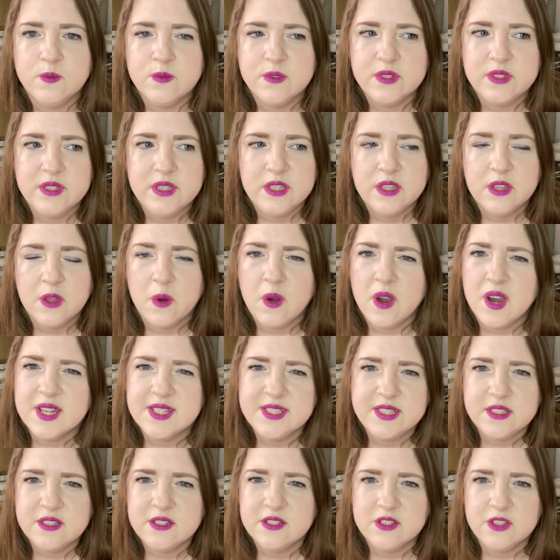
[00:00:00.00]
you know, I
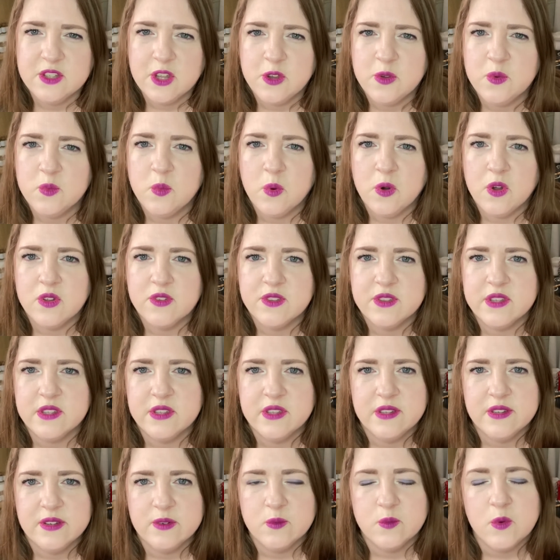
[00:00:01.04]
didn't know
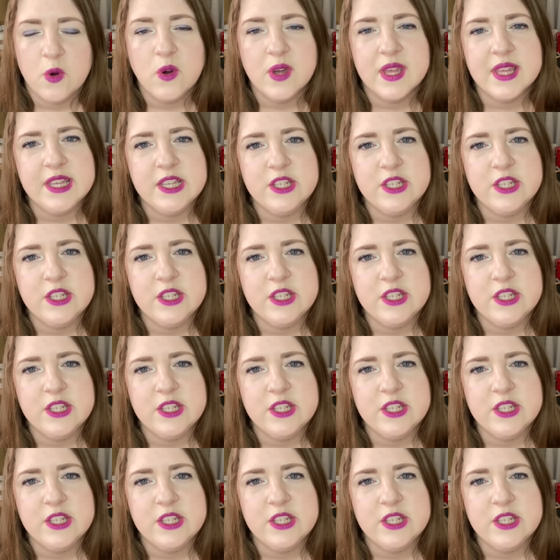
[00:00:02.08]
what